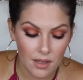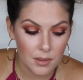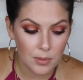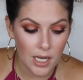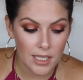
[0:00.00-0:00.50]

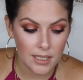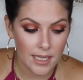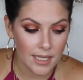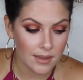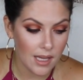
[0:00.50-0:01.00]
Other product
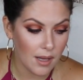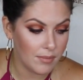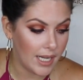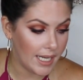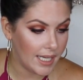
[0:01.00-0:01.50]
that I
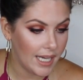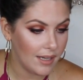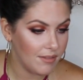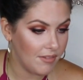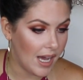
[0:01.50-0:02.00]
love that I
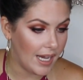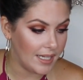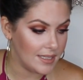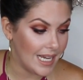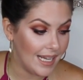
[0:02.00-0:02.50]
can't find,